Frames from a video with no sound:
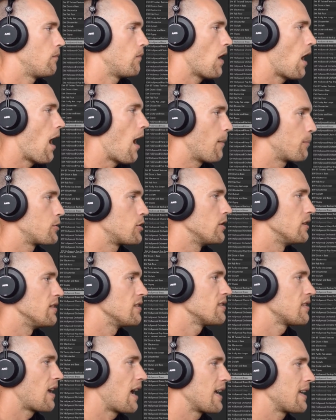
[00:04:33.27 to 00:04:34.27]

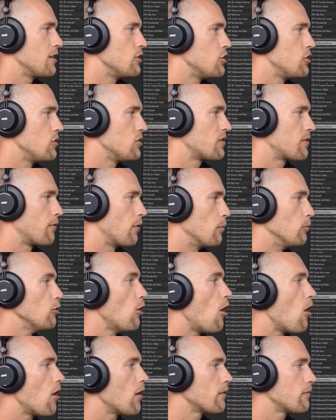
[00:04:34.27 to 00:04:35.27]
options, I can choose from
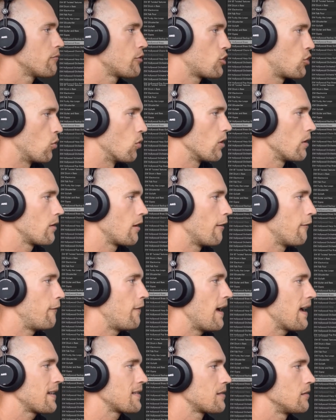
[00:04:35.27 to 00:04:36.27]
long, short,
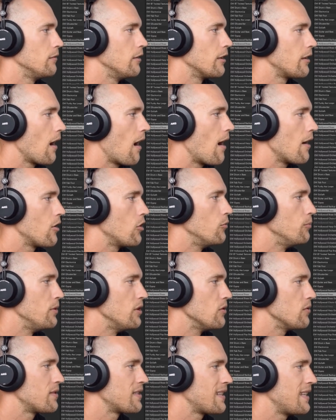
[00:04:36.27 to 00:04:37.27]
effects, legato,
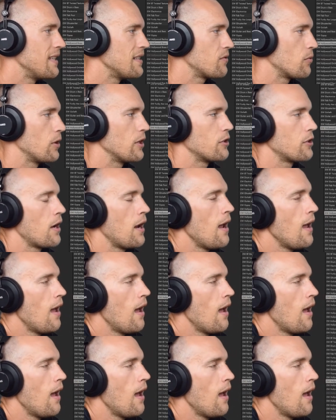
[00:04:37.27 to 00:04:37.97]
mutes, key switch.